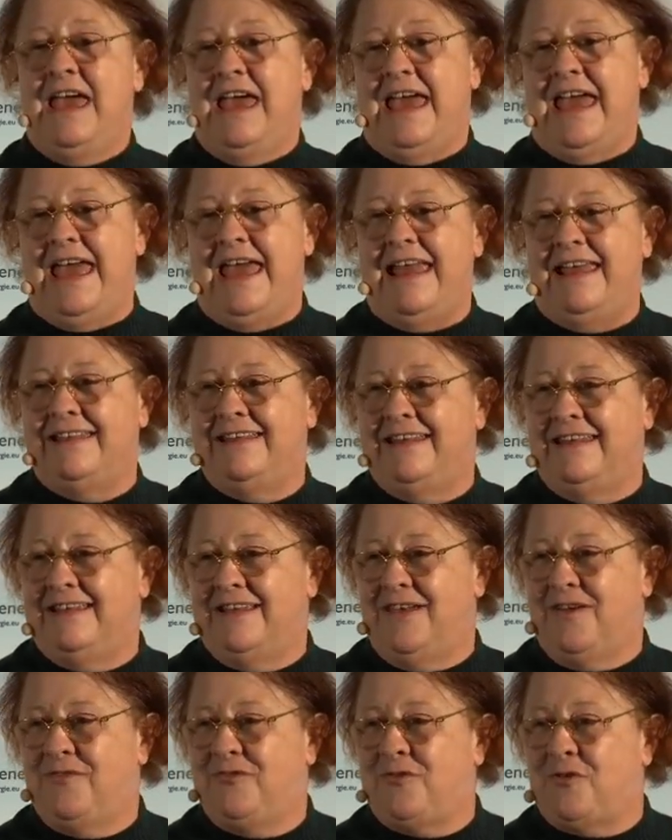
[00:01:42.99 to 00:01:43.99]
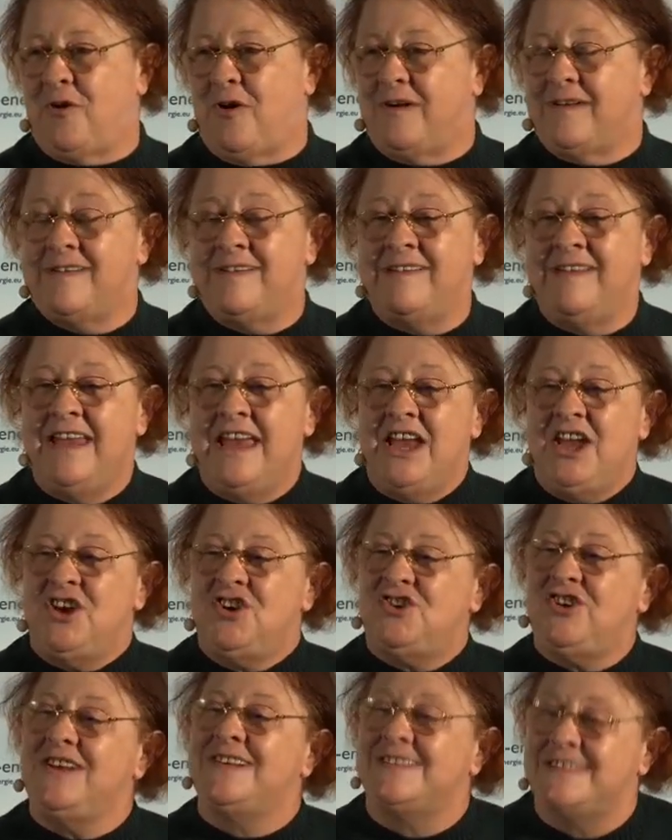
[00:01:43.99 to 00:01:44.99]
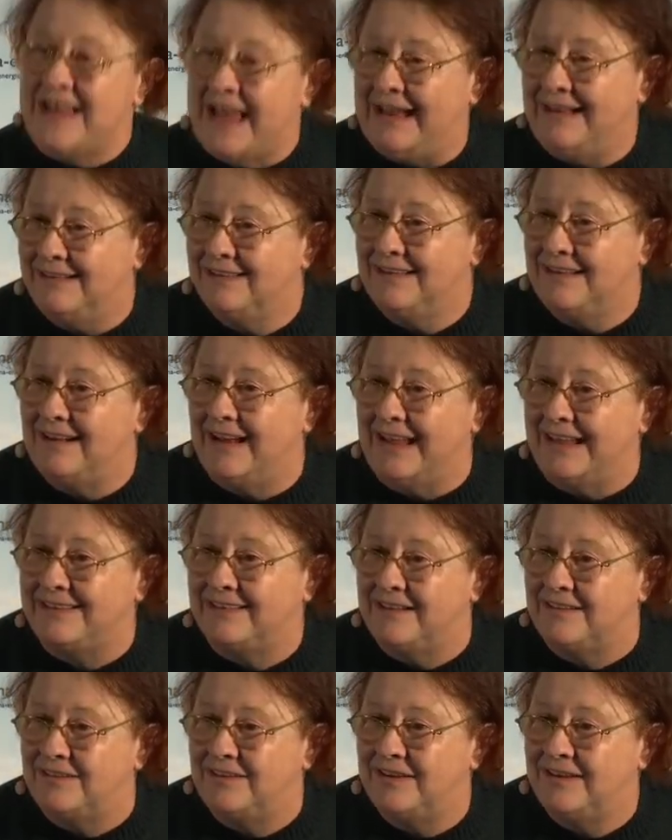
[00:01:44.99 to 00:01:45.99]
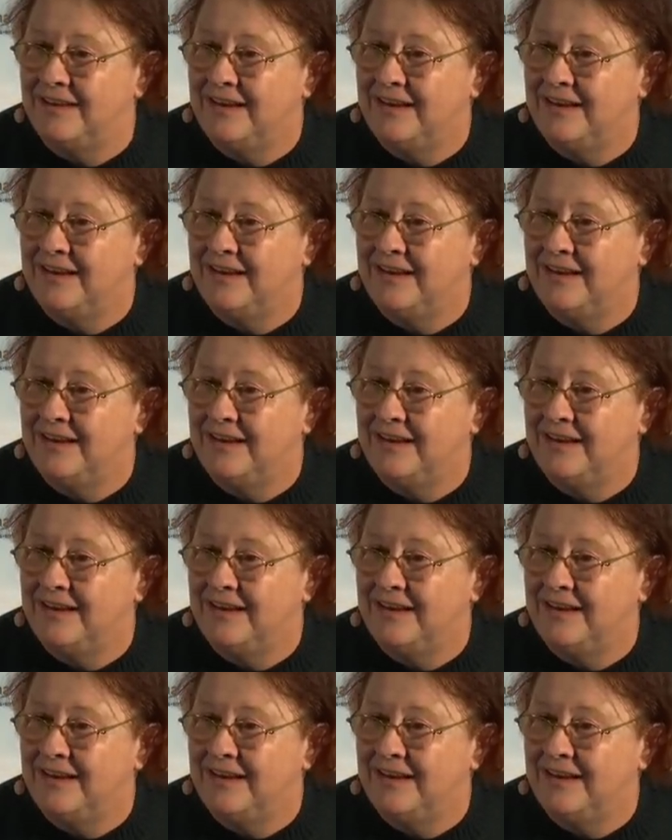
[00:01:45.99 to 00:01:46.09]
And uh, of course, she signed the letter.